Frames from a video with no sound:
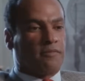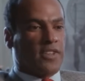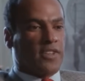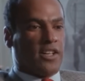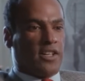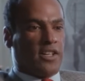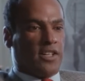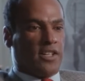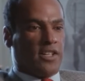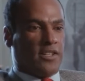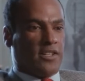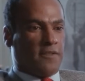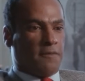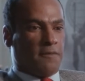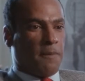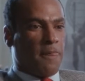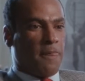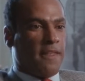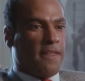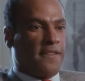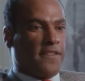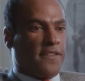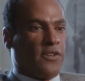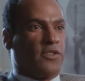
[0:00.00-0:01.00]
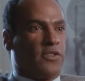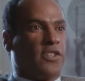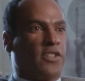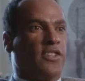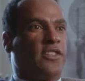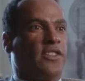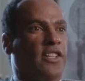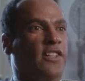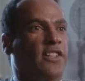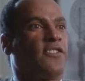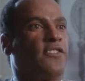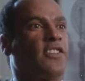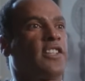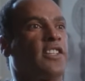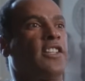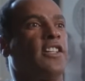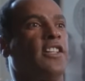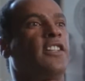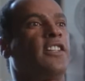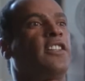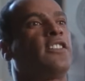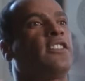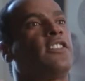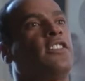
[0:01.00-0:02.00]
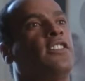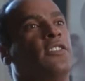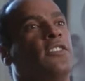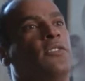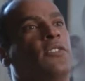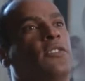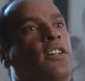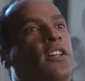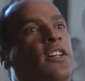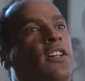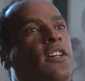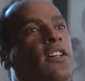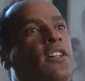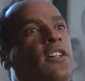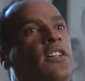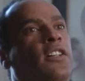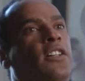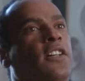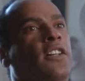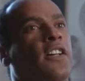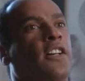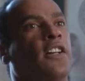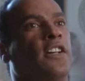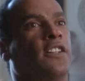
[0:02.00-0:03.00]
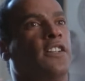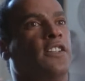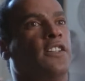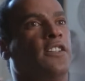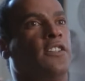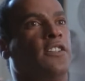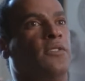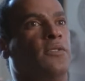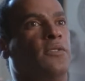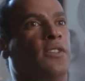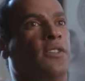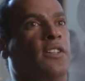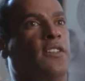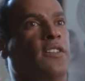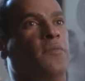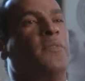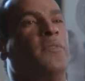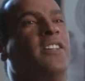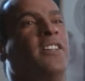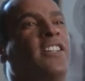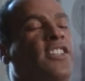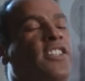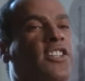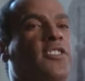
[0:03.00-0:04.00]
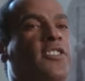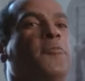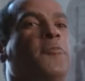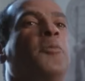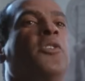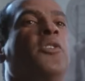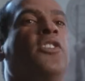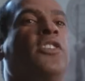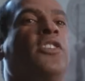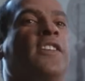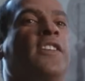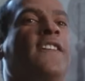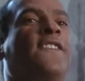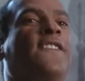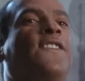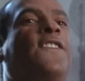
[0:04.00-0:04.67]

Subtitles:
They were doing everything to make the community